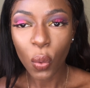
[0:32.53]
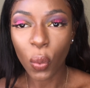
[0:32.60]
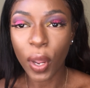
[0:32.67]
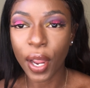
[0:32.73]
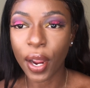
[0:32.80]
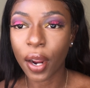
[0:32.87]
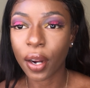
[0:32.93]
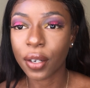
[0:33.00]

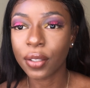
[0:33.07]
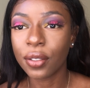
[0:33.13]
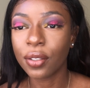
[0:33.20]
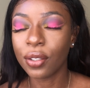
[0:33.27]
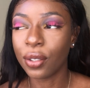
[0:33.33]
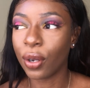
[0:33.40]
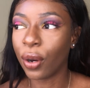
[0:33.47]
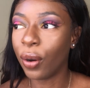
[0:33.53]
where,
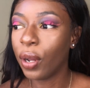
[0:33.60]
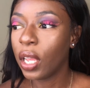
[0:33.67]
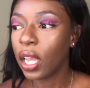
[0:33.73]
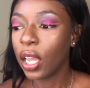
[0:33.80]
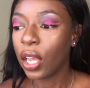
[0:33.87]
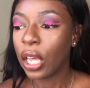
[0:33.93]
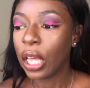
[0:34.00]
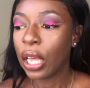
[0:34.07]
you know,
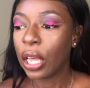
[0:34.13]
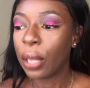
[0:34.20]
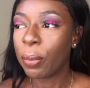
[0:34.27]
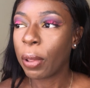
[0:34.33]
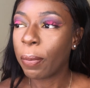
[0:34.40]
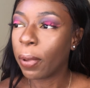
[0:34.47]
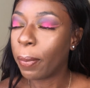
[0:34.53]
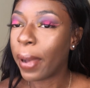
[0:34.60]

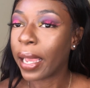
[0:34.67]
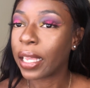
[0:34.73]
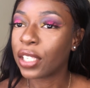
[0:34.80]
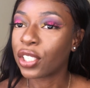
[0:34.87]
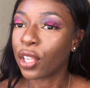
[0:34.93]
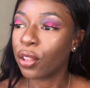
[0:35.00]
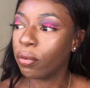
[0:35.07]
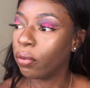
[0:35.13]
people buying
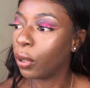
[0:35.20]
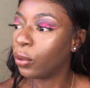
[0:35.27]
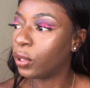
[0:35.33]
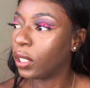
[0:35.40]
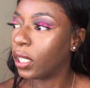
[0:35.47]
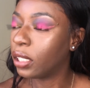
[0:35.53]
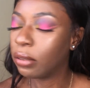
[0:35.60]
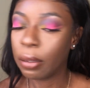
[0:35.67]
each other
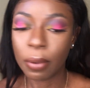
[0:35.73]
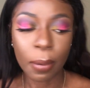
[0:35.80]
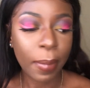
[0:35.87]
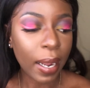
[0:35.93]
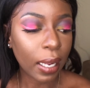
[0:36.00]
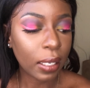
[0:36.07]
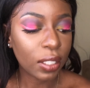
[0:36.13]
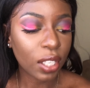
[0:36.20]
roses, people
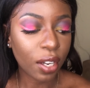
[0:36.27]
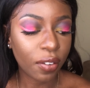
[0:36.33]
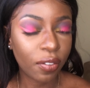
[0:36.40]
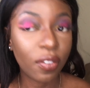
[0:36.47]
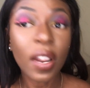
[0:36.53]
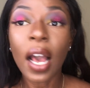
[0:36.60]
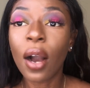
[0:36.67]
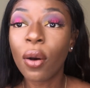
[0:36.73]
buying each other
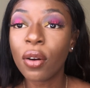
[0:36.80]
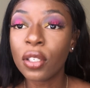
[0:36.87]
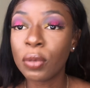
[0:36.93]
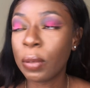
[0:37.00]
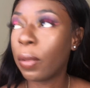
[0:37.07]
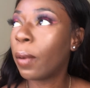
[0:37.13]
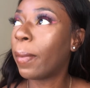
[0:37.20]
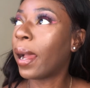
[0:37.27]
flowers,
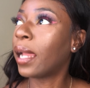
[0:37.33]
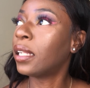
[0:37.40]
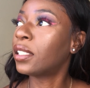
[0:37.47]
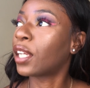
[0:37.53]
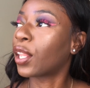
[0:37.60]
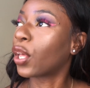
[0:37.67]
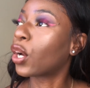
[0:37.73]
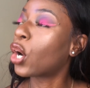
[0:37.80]
people buying
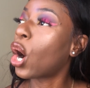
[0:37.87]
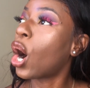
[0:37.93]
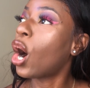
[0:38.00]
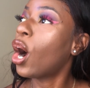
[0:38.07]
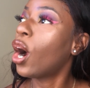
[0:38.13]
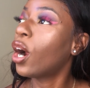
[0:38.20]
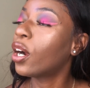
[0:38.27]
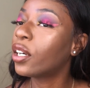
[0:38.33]
each other
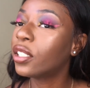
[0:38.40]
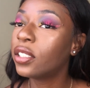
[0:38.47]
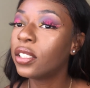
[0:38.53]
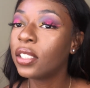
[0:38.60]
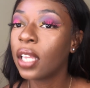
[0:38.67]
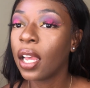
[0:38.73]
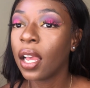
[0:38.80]
cars,